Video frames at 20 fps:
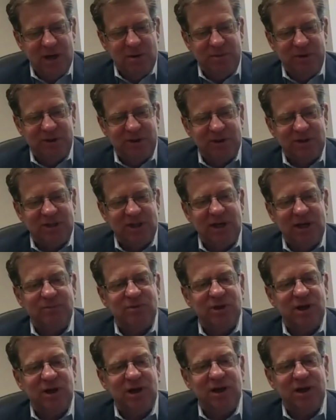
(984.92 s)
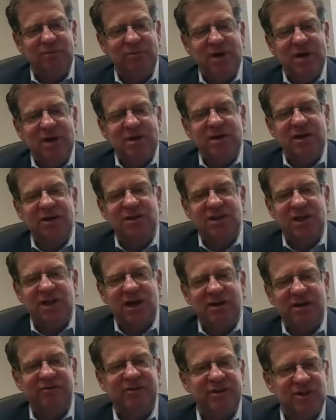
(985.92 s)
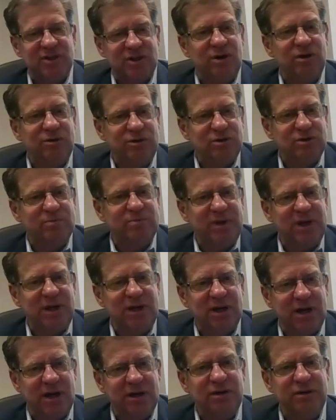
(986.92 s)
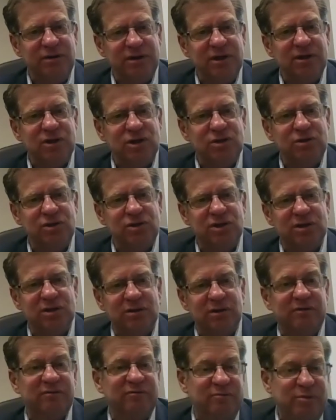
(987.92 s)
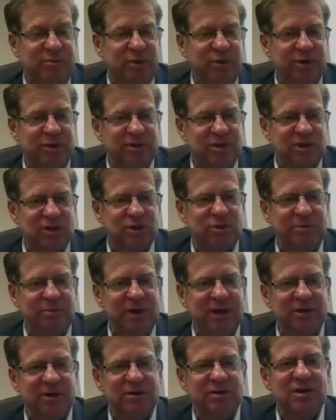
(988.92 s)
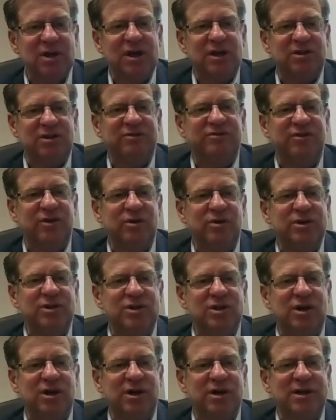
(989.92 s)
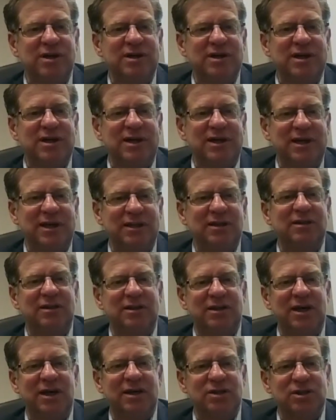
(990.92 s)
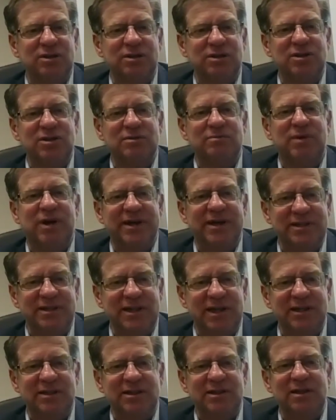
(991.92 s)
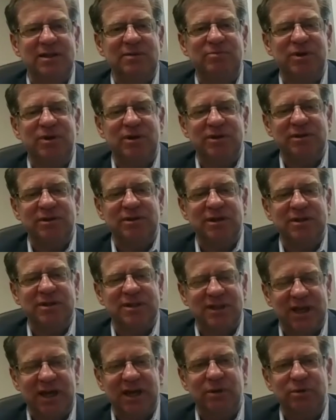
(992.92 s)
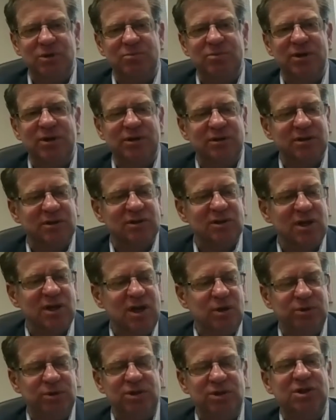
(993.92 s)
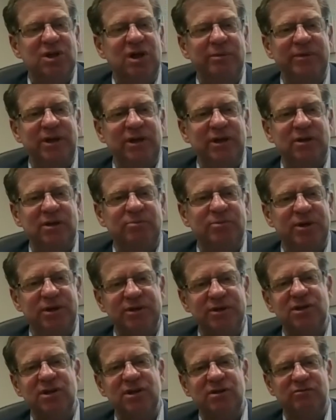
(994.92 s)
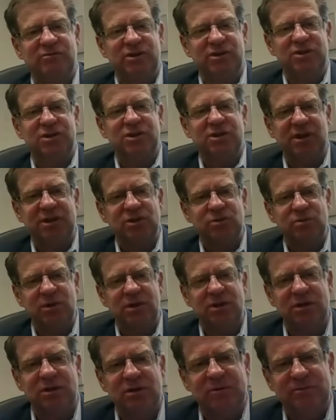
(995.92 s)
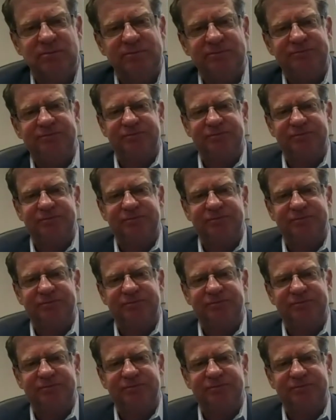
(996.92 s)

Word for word: But at the same time, they sacrificed all those main other issues of importance to Quebecers to focus on ethnic nationalism, identity politics, language politics, which dominated the policy convention last weekend.